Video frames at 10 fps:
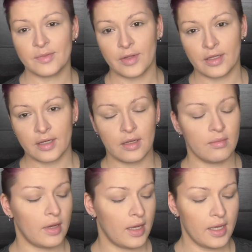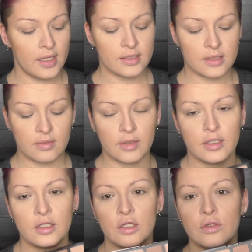palette in my hands, I'm
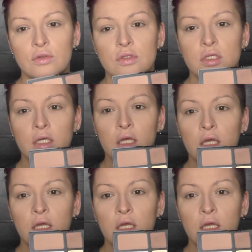gonna use